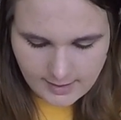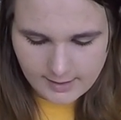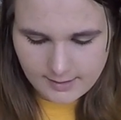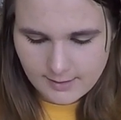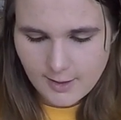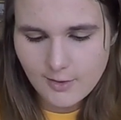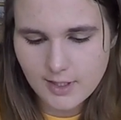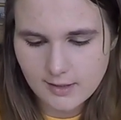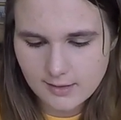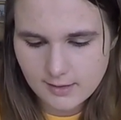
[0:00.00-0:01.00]
And
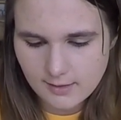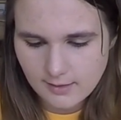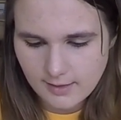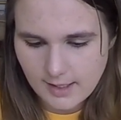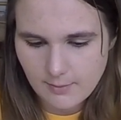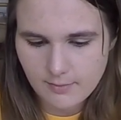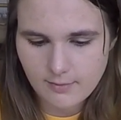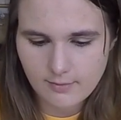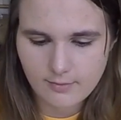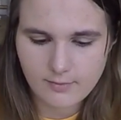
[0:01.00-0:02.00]
notice that
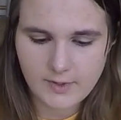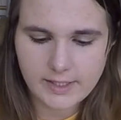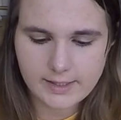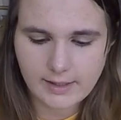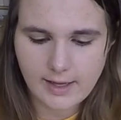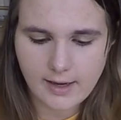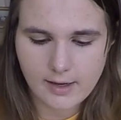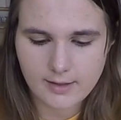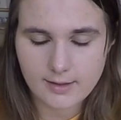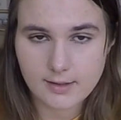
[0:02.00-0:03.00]
this
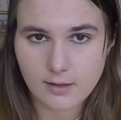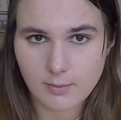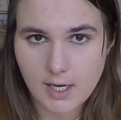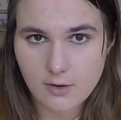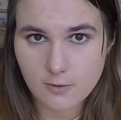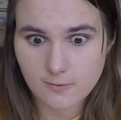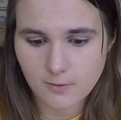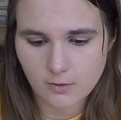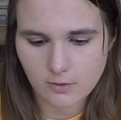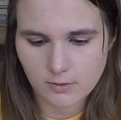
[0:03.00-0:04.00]
line is a mountain
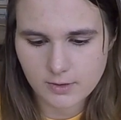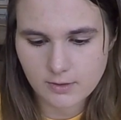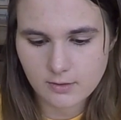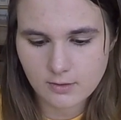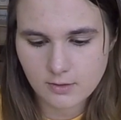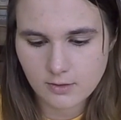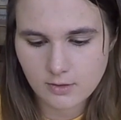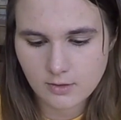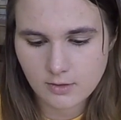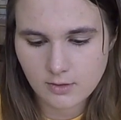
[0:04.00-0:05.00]
fold
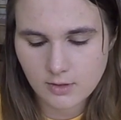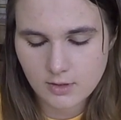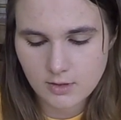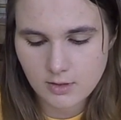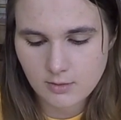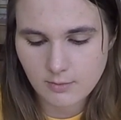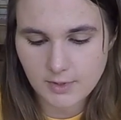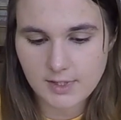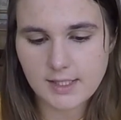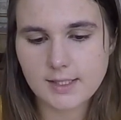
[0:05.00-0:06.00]

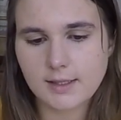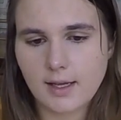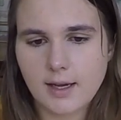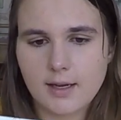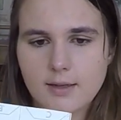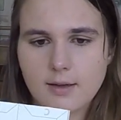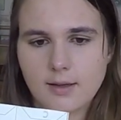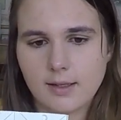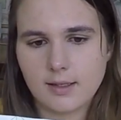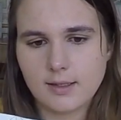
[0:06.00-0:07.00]
But this line
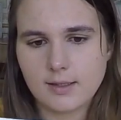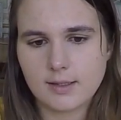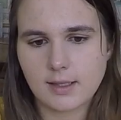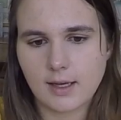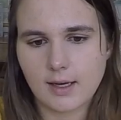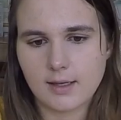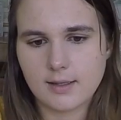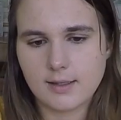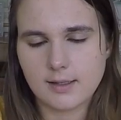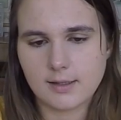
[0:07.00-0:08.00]
on the
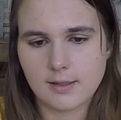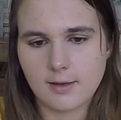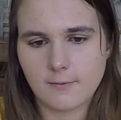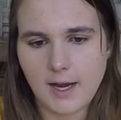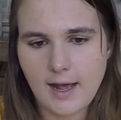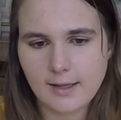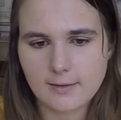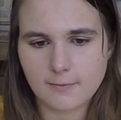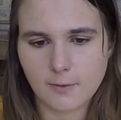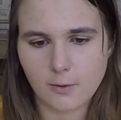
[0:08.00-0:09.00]
inside is a
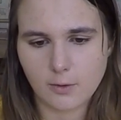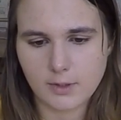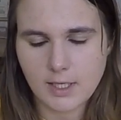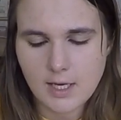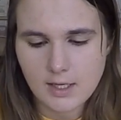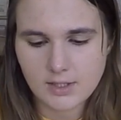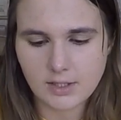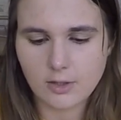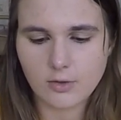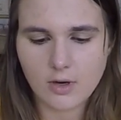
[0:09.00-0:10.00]
valley fold.
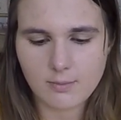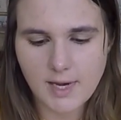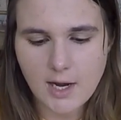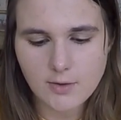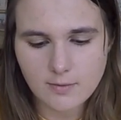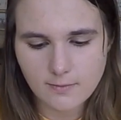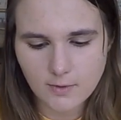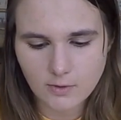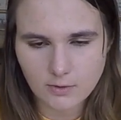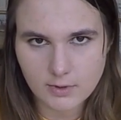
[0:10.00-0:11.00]
So a mountain
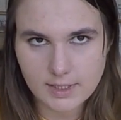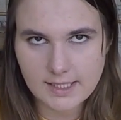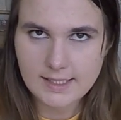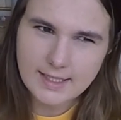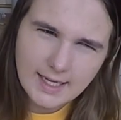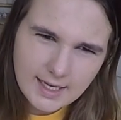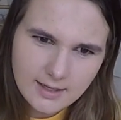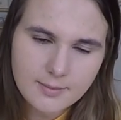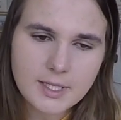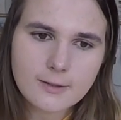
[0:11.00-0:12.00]
fold
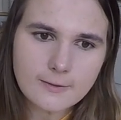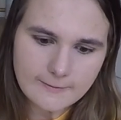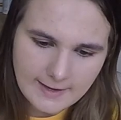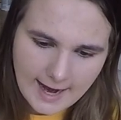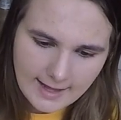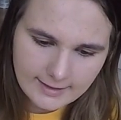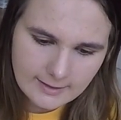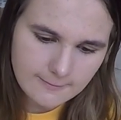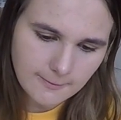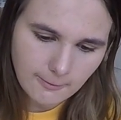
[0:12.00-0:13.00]
can be a
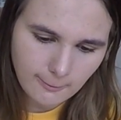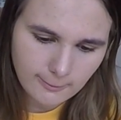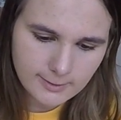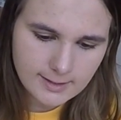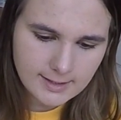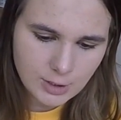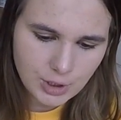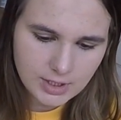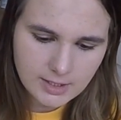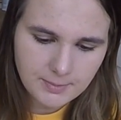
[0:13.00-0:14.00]
valley fold. It
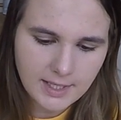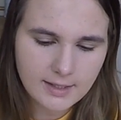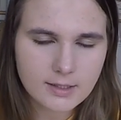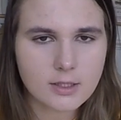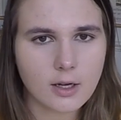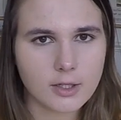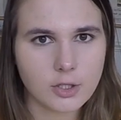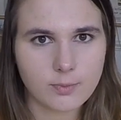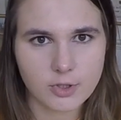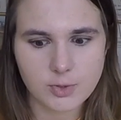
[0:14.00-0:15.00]
just depends on
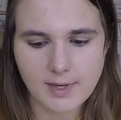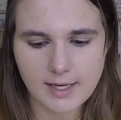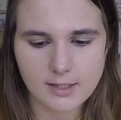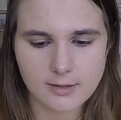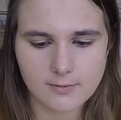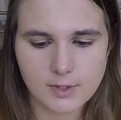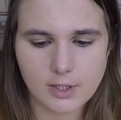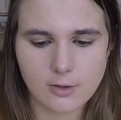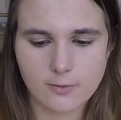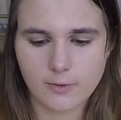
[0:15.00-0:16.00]
your perspective.
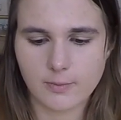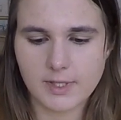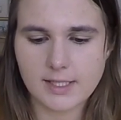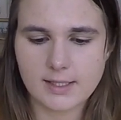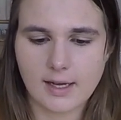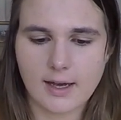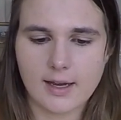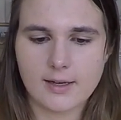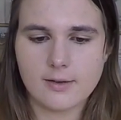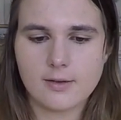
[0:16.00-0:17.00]
So from this
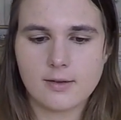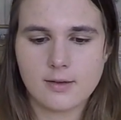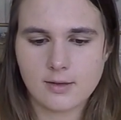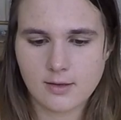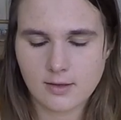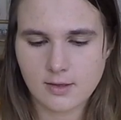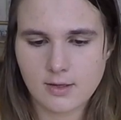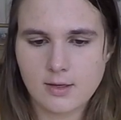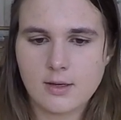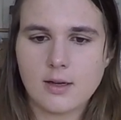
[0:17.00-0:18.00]
side,
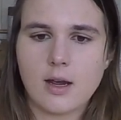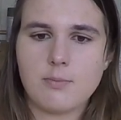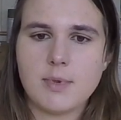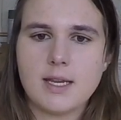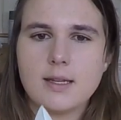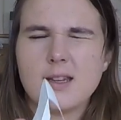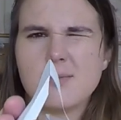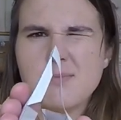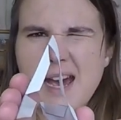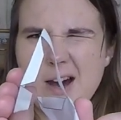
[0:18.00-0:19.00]
I'm making a
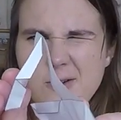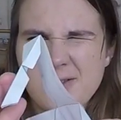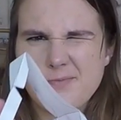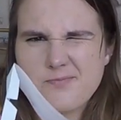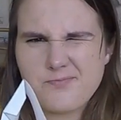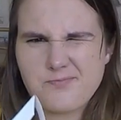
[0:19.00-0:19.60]
mountain,